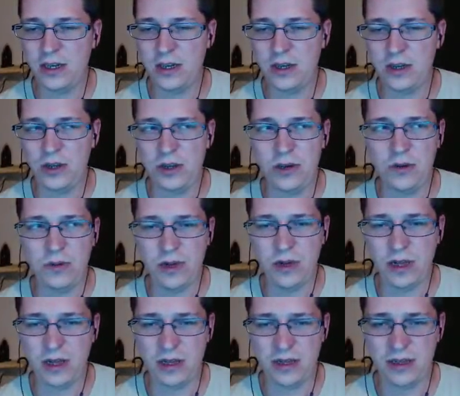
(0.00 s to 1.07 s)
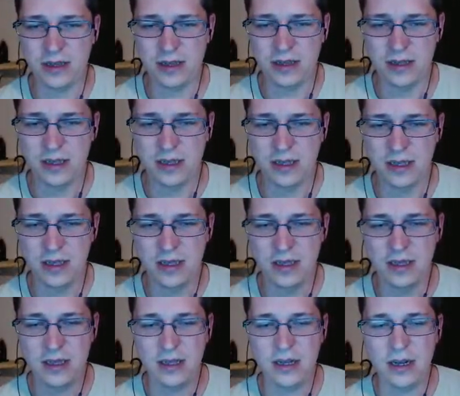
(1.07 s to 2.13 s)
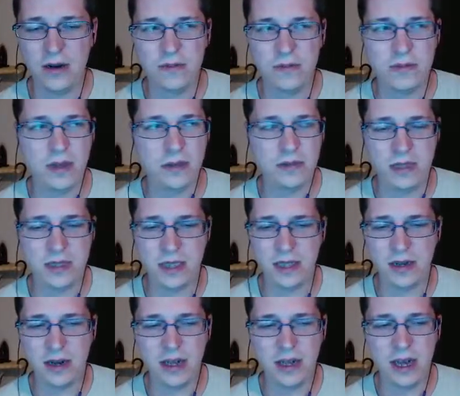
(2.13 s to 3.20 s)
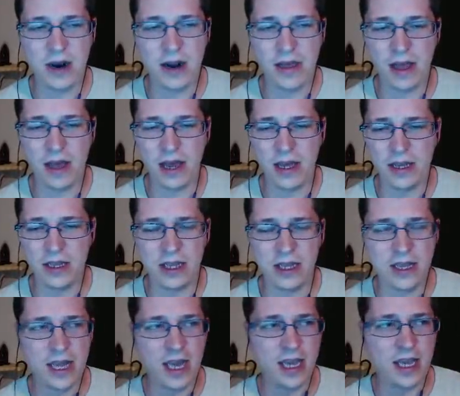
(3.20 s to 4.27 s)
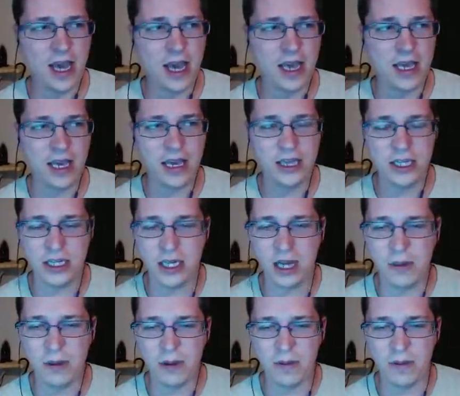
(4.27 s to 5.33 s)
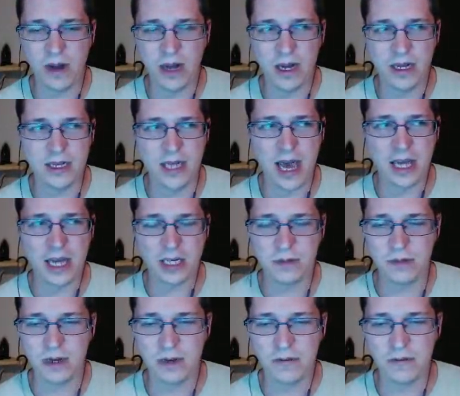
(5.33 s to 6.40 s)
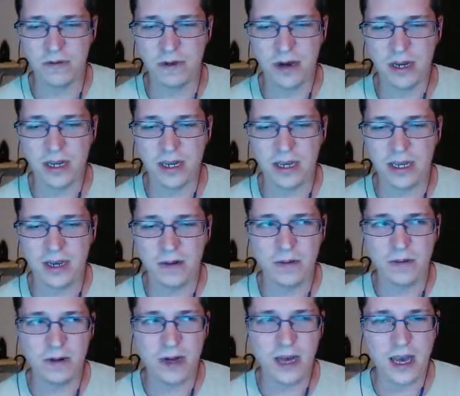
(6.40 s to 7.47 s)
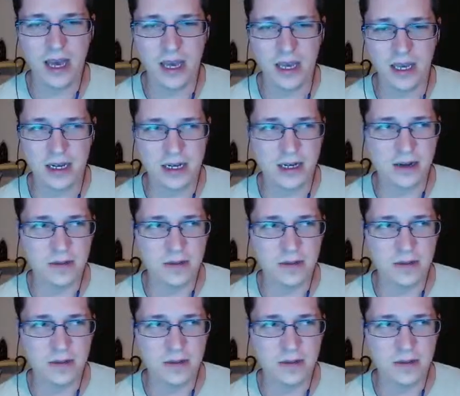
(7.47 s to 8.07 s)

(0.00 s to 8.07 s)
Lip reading: you will... You know, see right there, I thought I could get that cat cage. Now I'm going to run at a dash meter before I can get away. No,